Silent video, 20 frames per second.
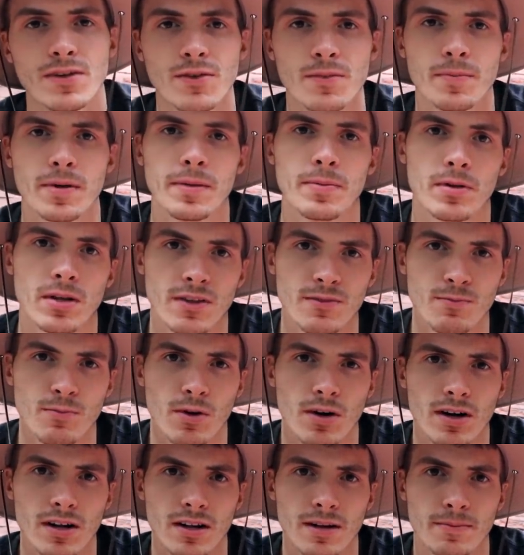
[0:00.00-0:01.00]
different people have
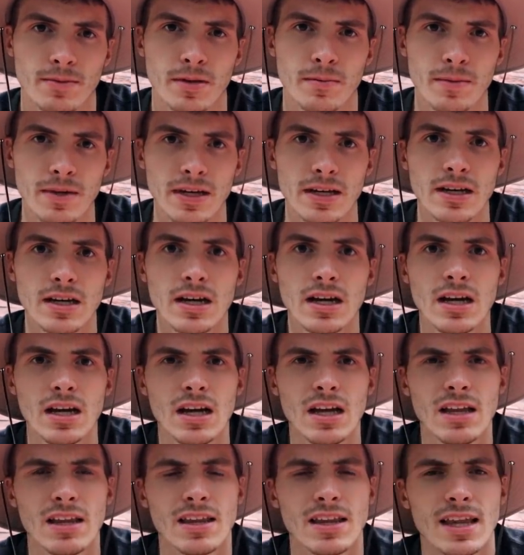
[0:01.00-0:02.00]
brought it up to me
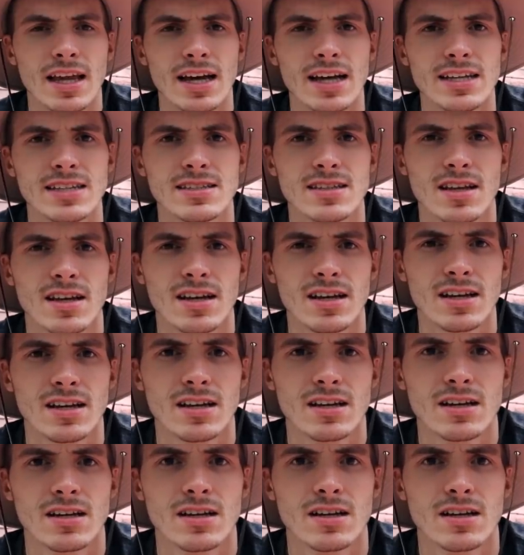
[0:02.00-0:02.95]
that it's like,